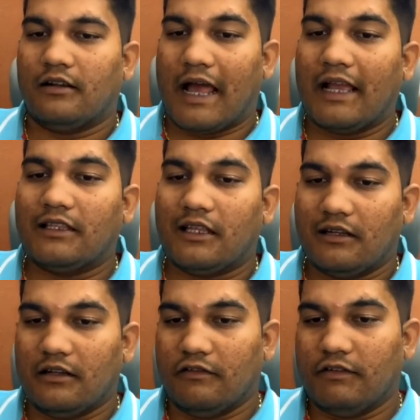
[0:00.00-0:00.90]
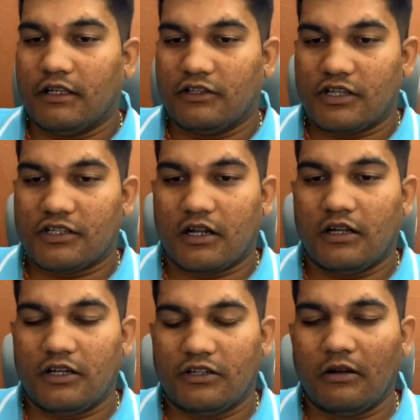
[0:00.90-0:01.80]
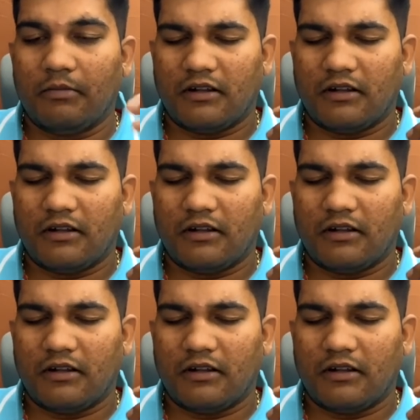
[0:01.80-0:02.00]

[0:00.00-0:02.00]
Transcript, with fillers: die than in living in such condition,